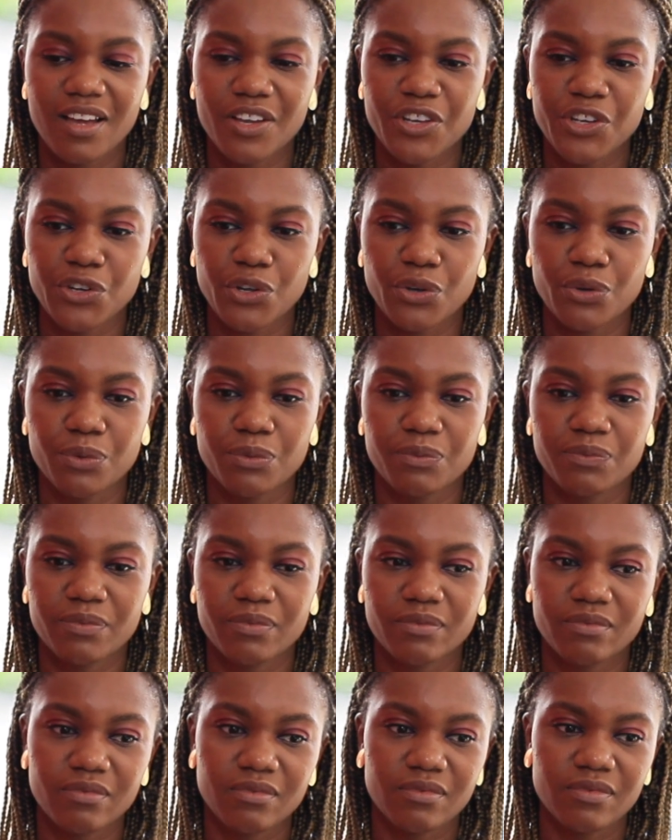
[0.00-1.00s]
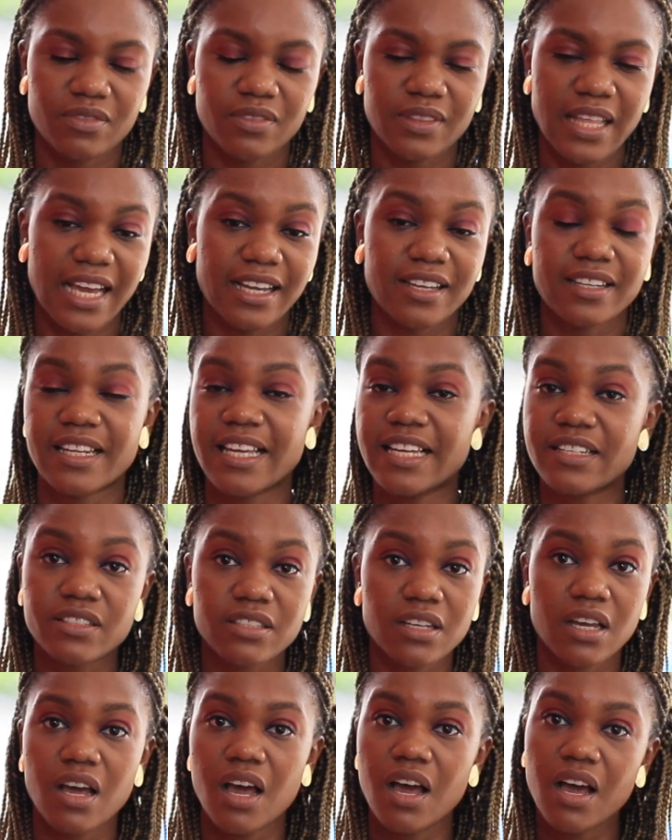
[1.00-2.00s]
you know, that can
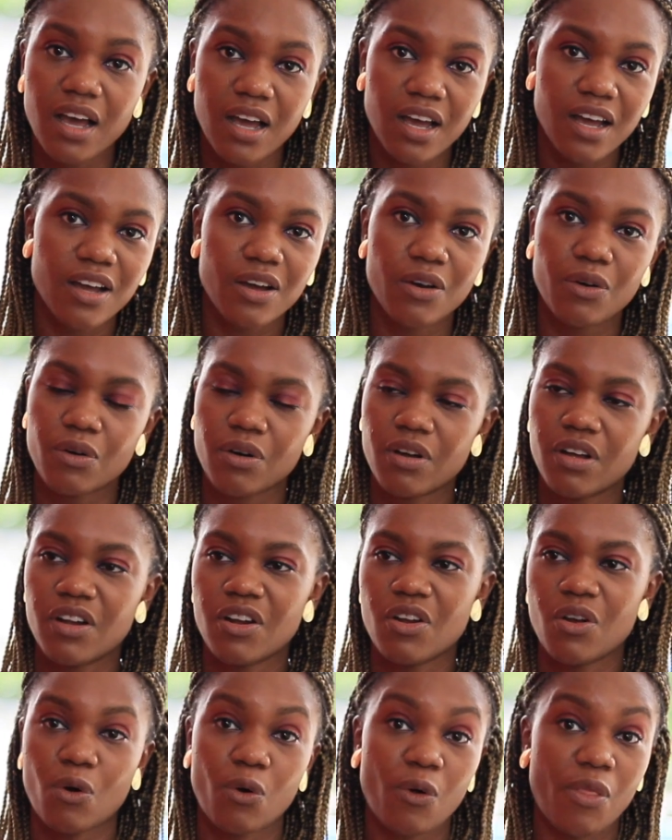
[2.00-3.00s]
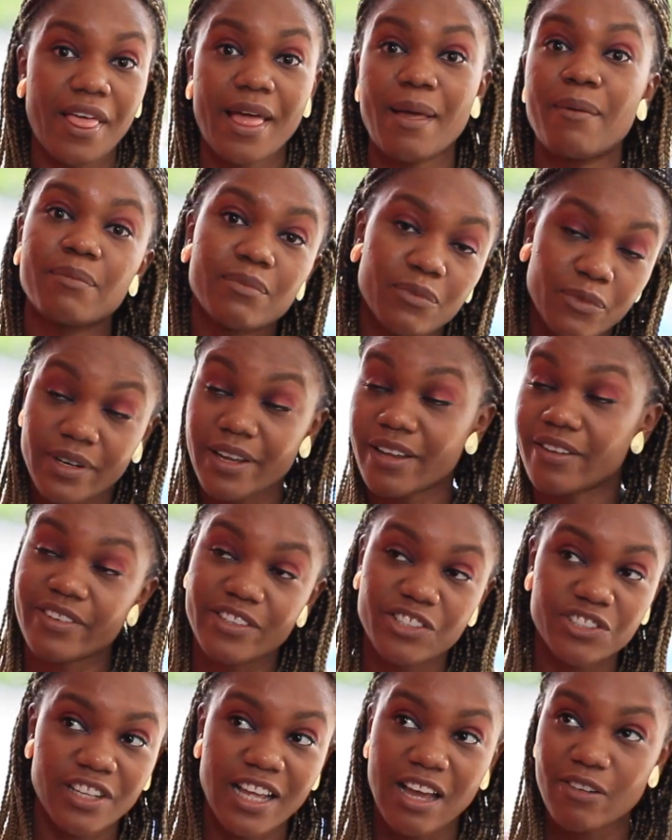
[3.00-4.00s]
hinder her or them when I
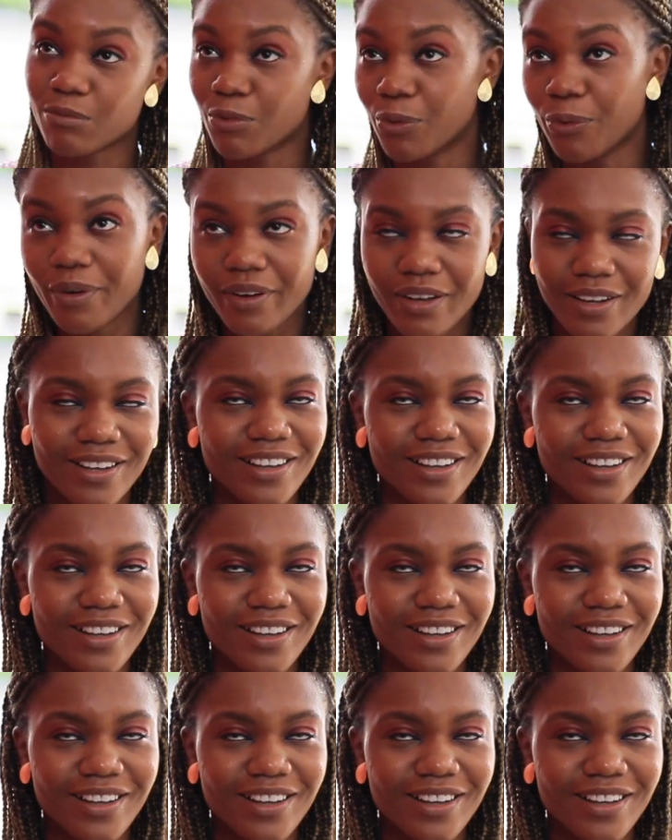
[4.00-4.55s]
eventually have more,